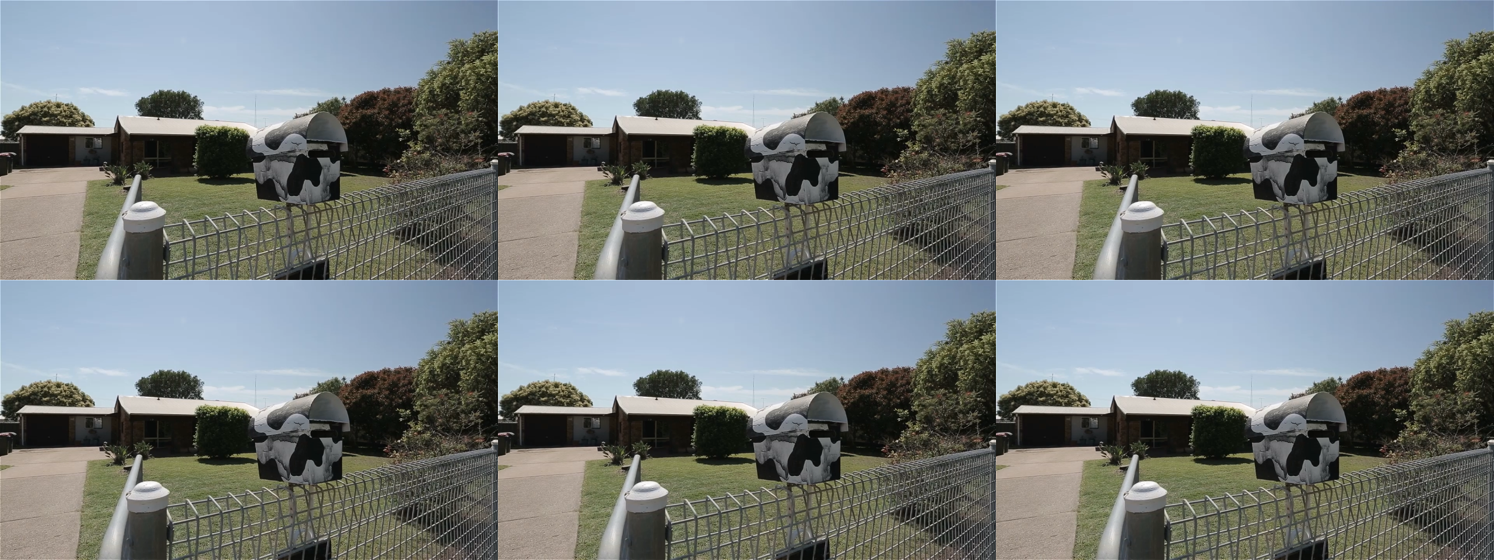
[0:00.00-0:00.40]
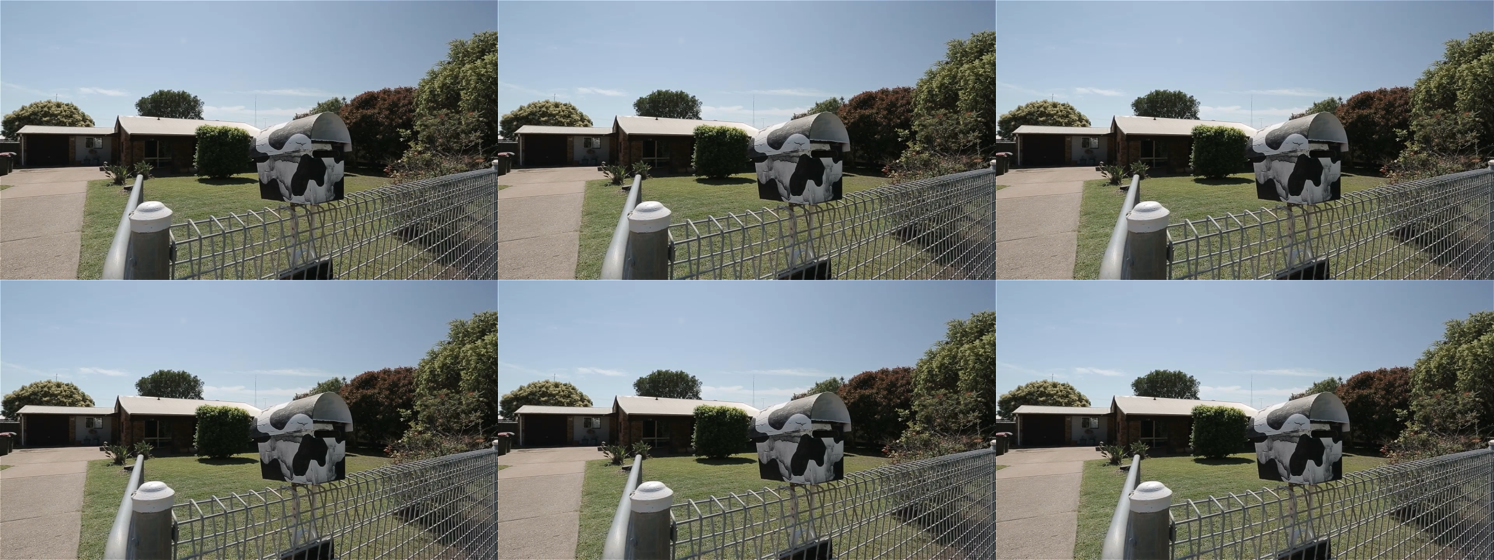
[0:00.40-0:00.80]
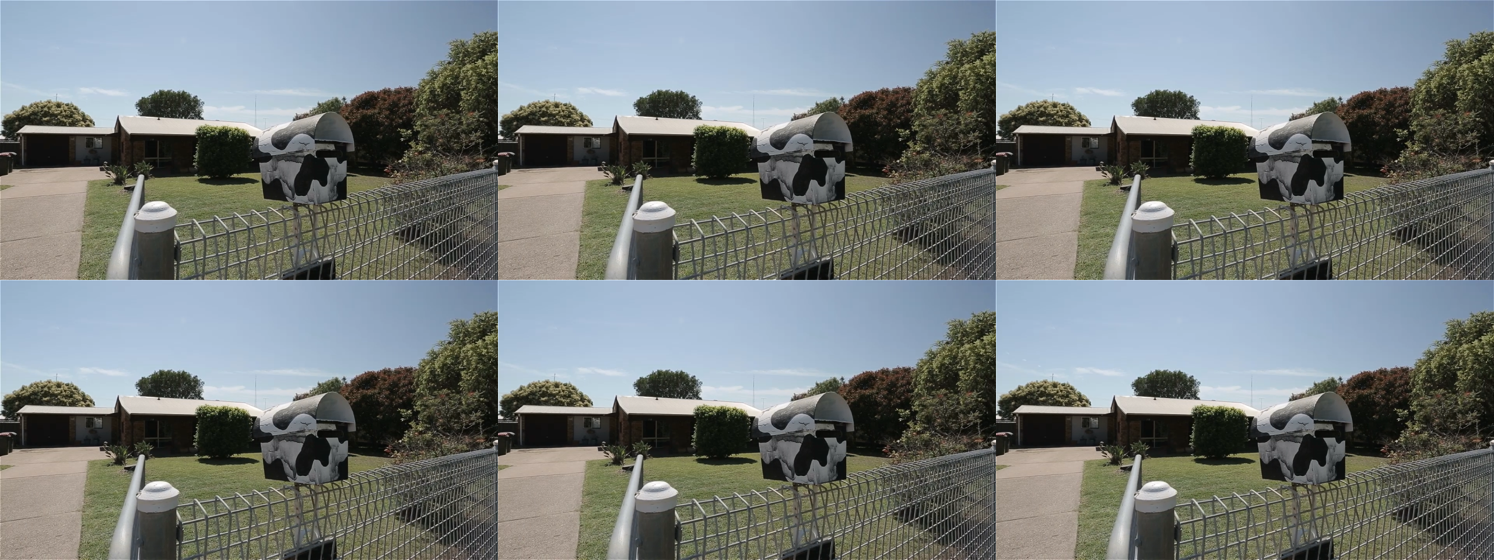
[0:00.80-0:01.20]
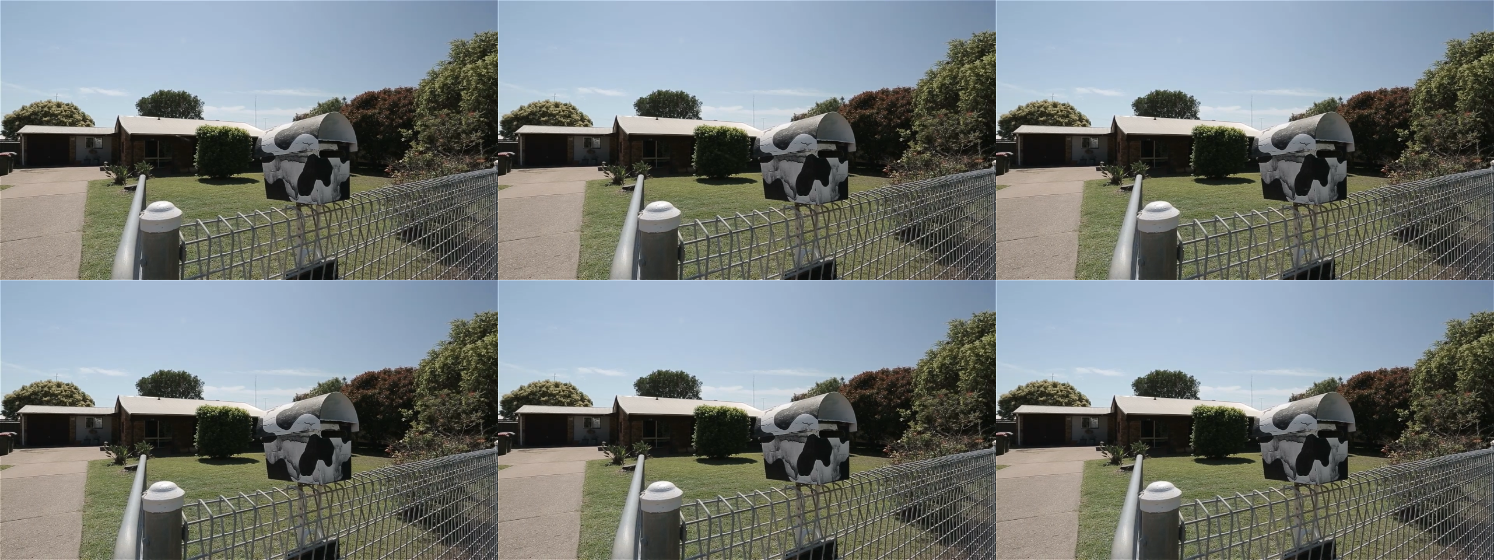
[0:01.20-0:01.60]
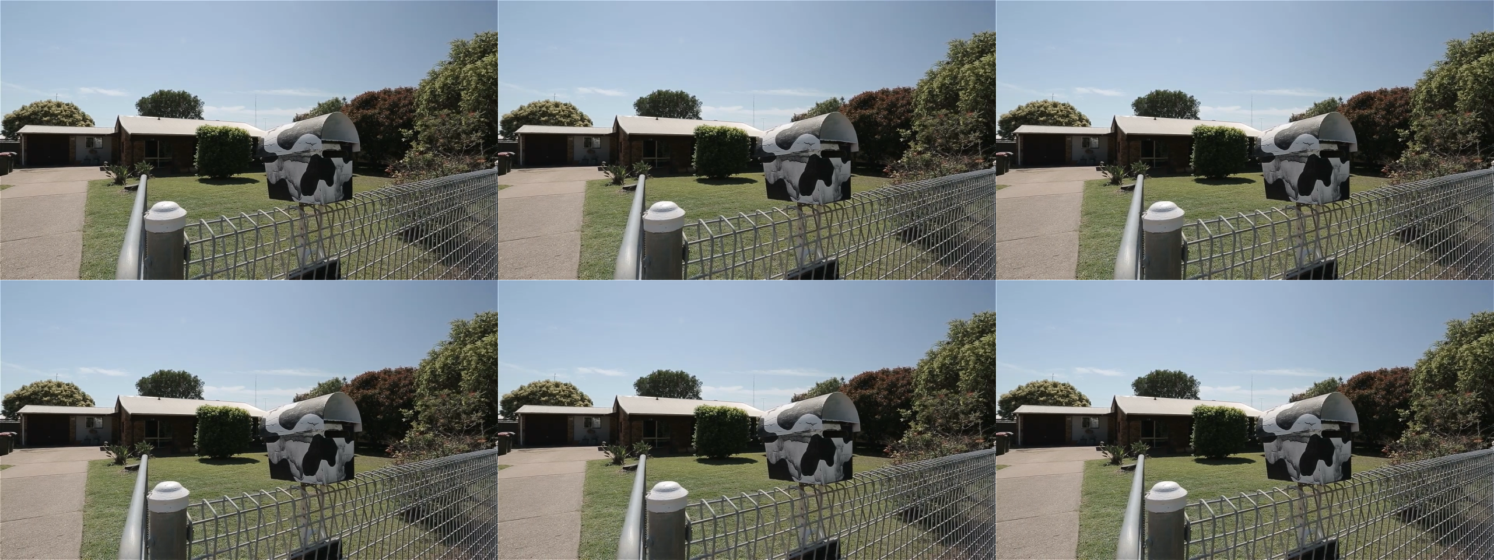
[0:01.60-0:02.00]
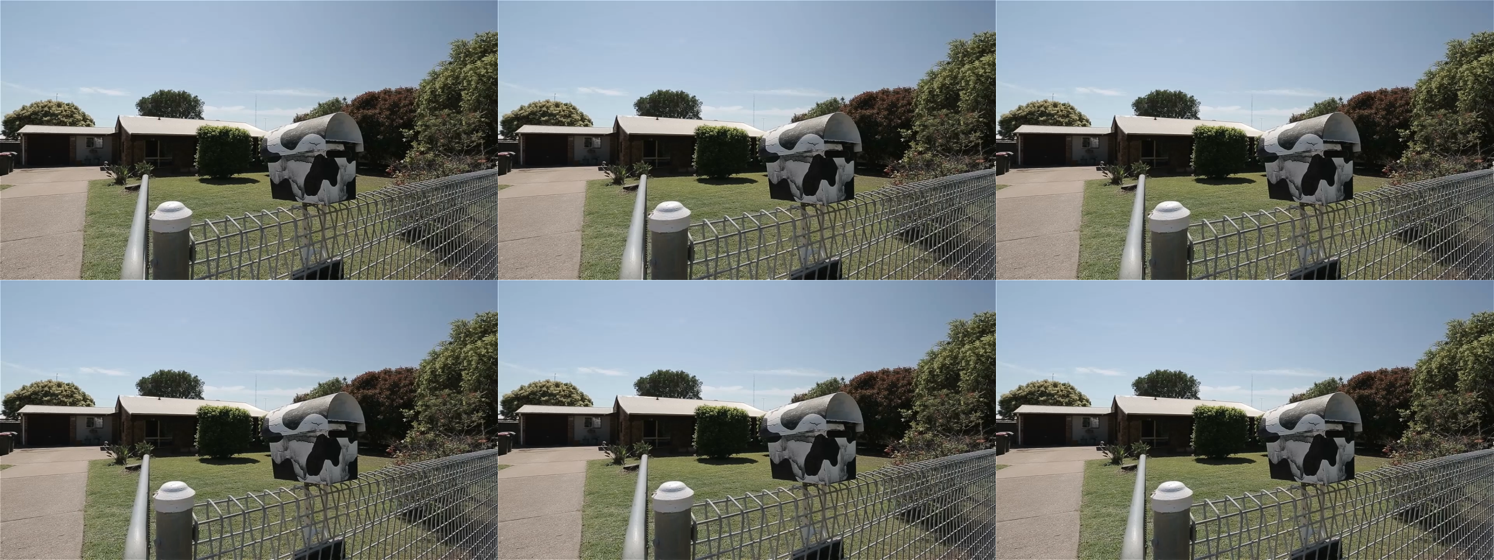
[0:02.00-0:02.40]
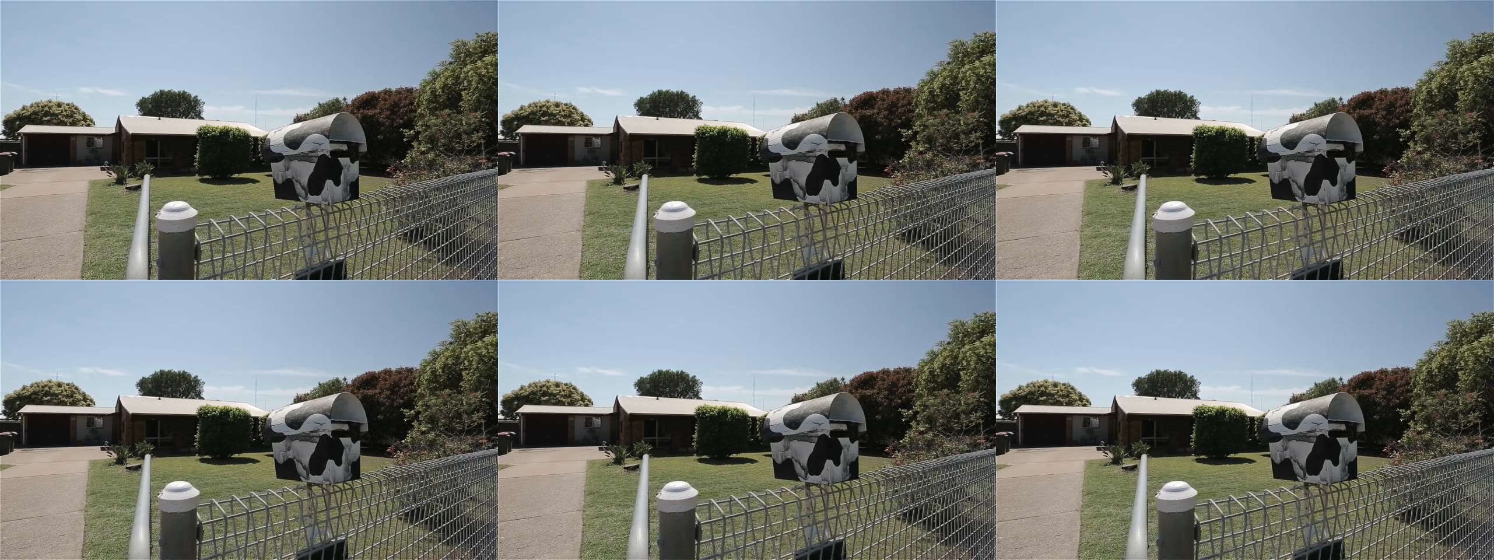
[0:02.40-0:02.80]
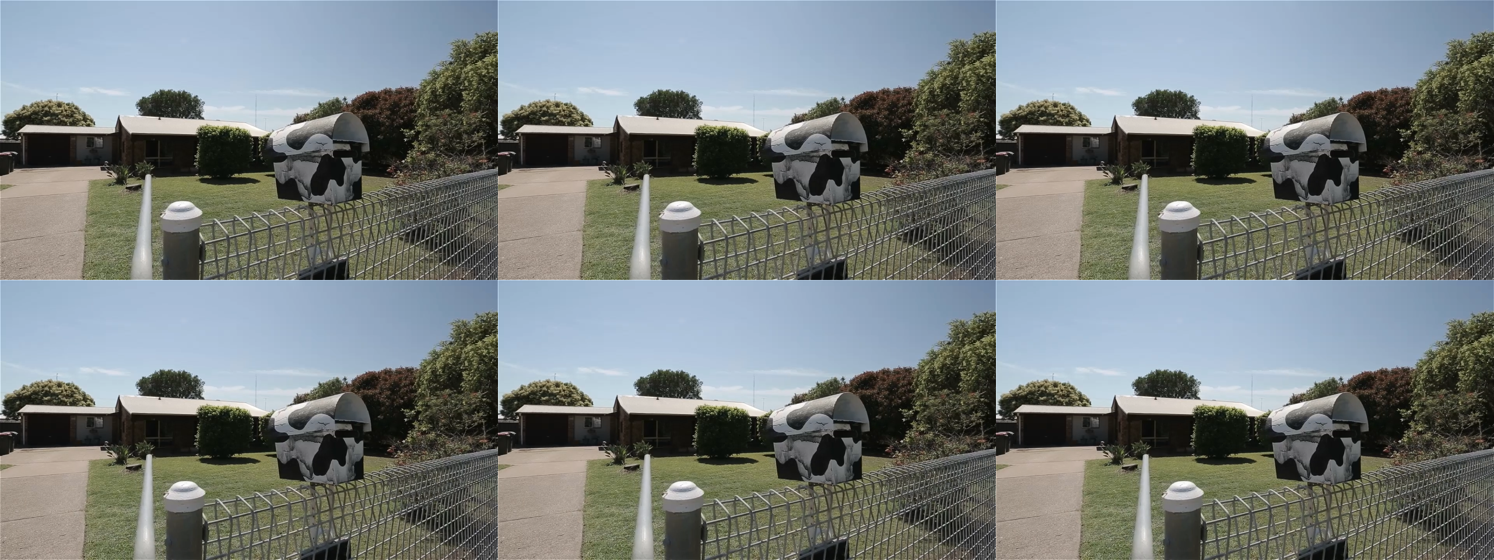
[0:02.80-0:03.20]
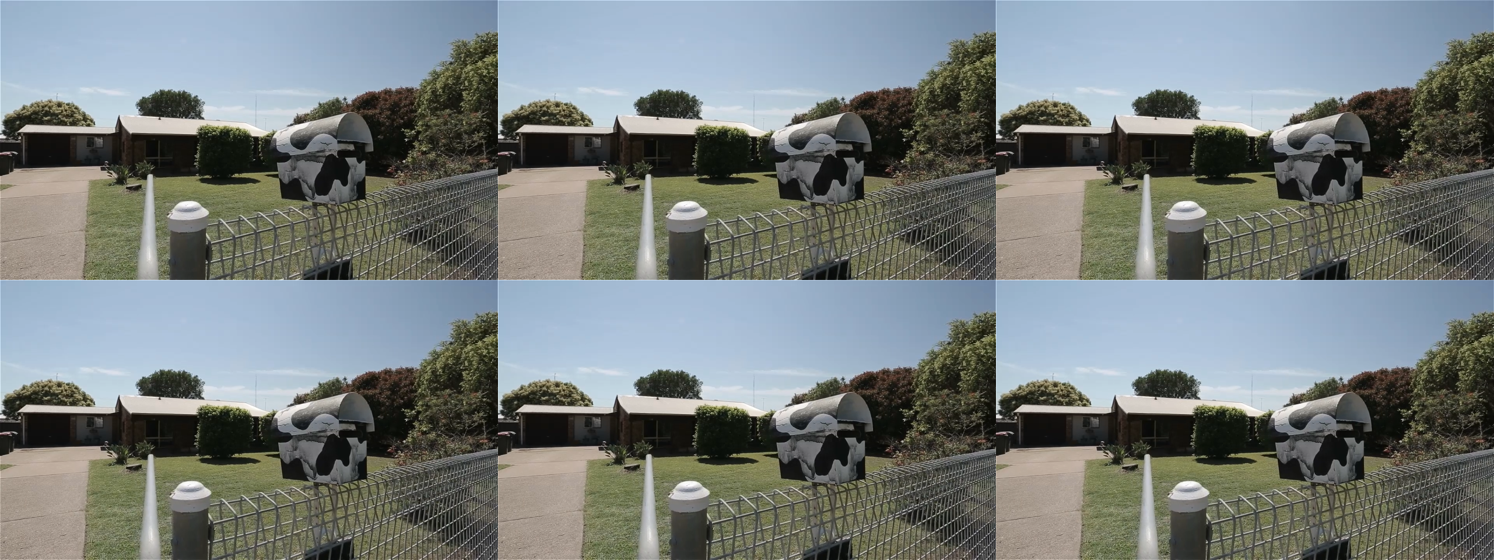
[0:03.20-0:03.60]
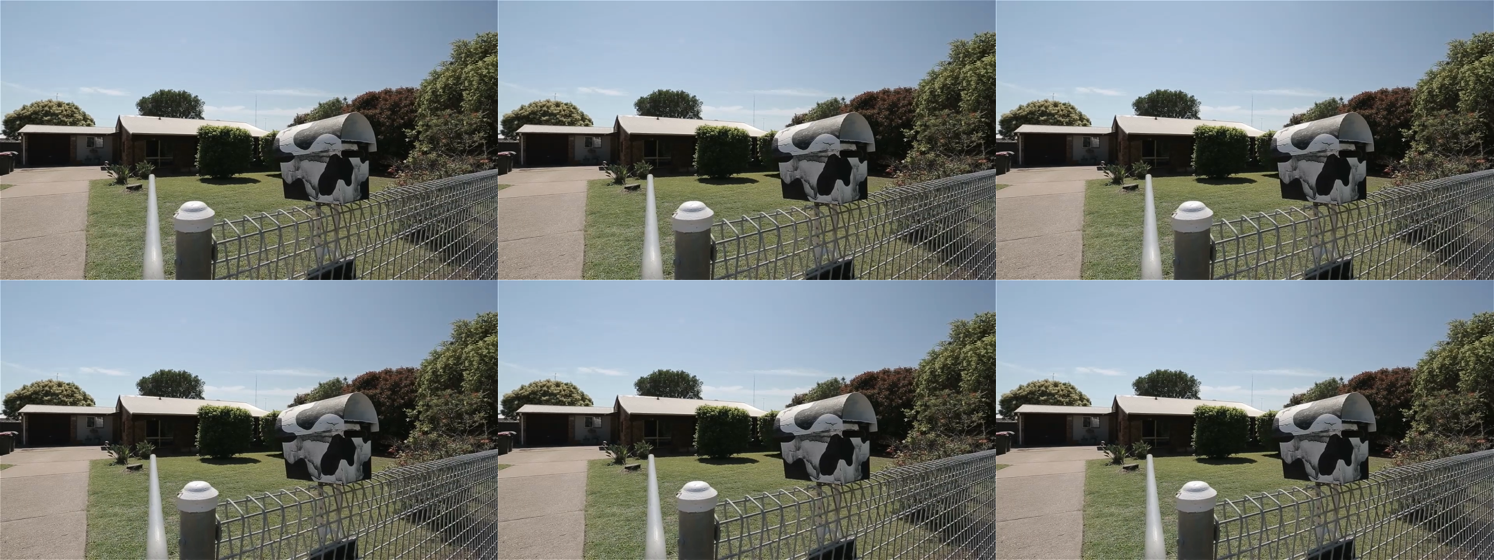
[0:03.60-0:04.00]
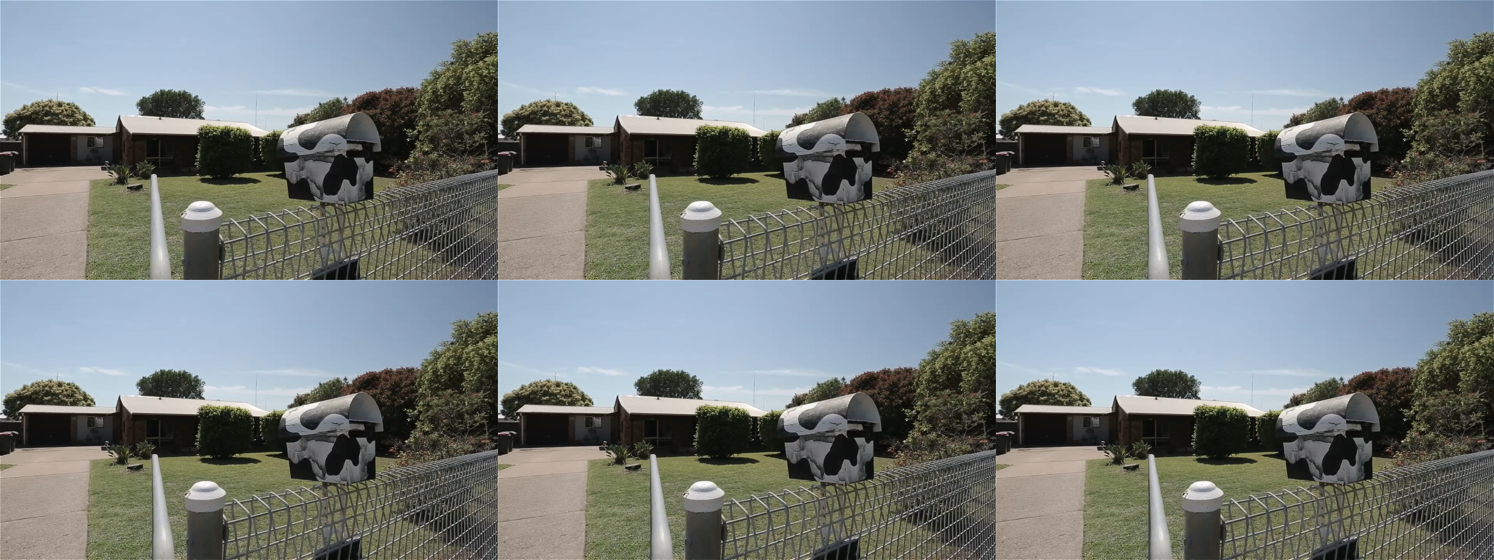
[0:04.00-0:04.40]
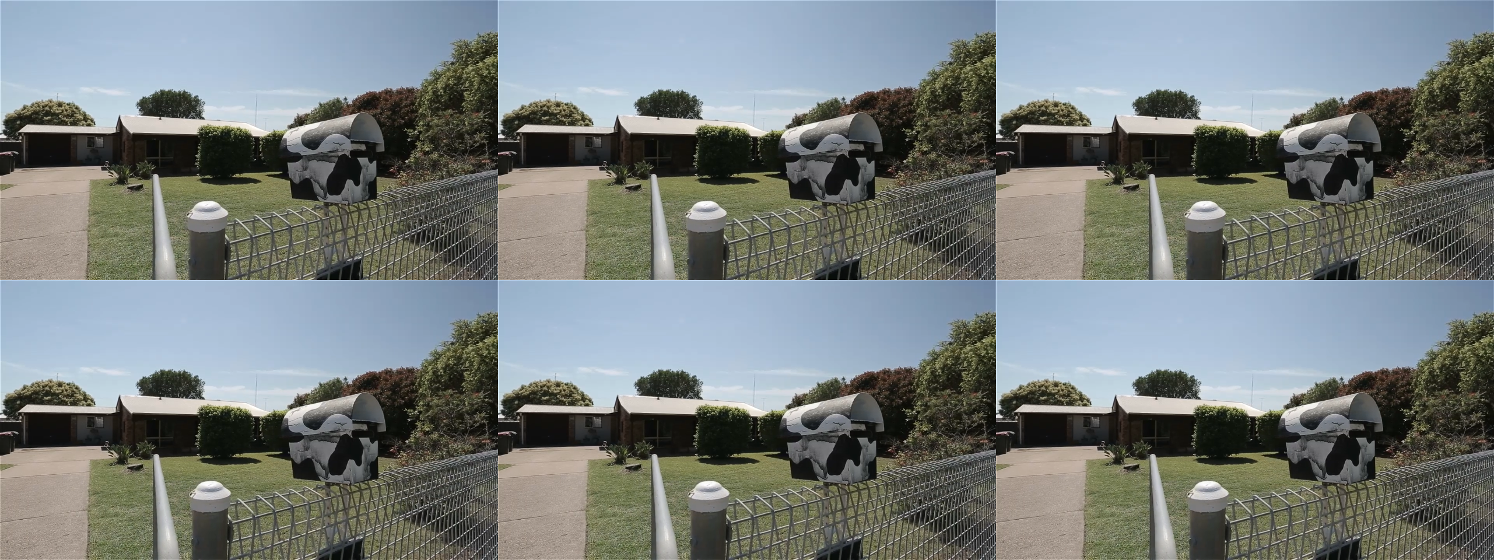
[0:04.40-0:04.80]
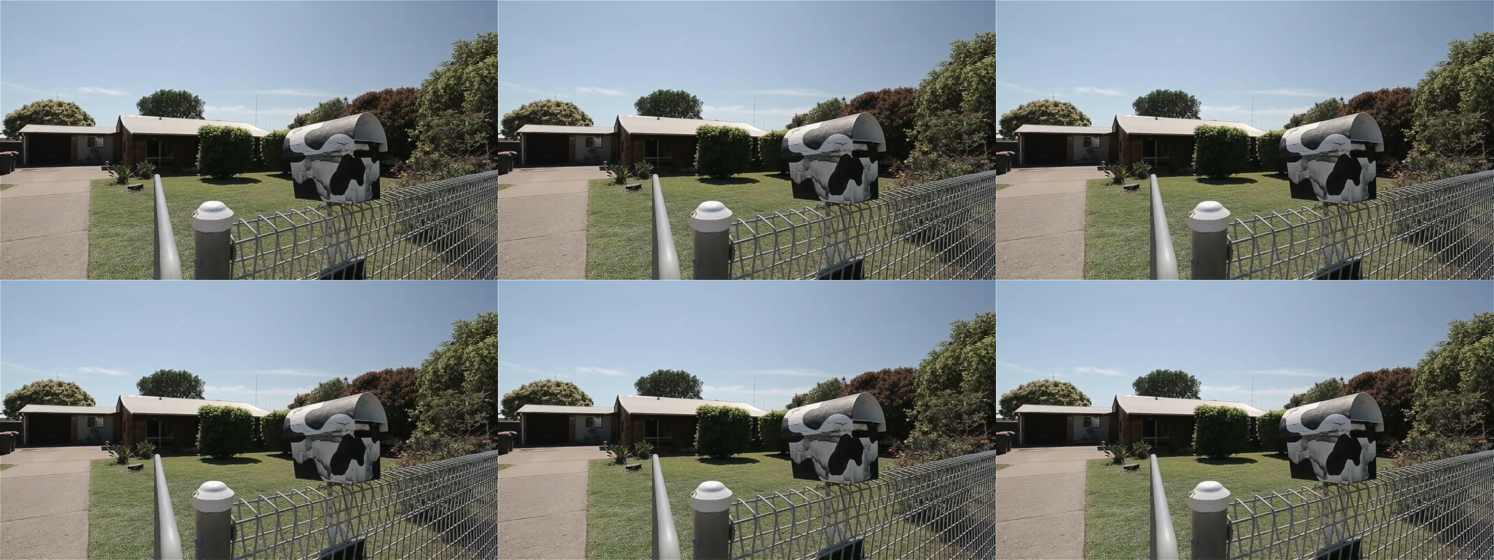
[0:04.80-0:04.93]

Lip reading: Nobody's mouth can be seen.